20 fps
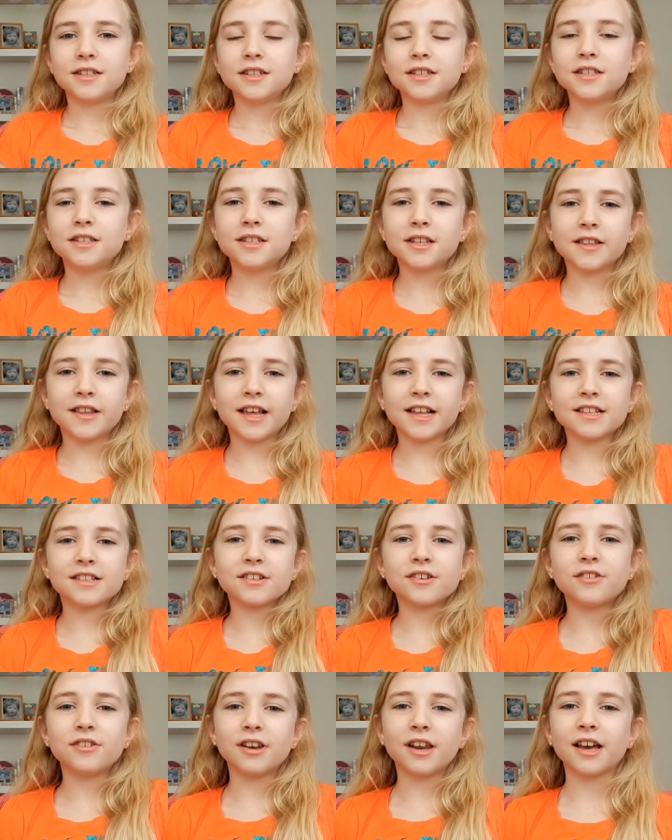So
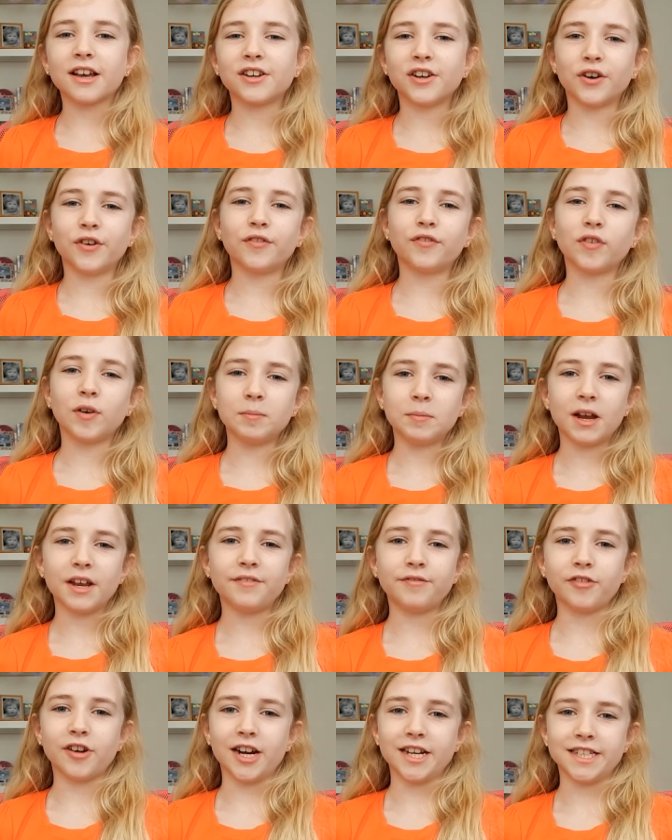that's all I got from my
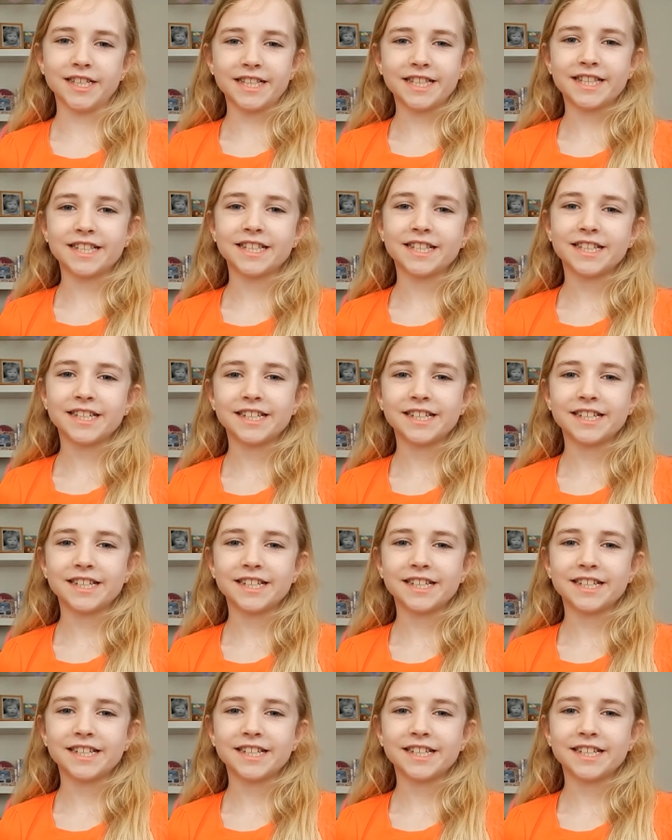friends.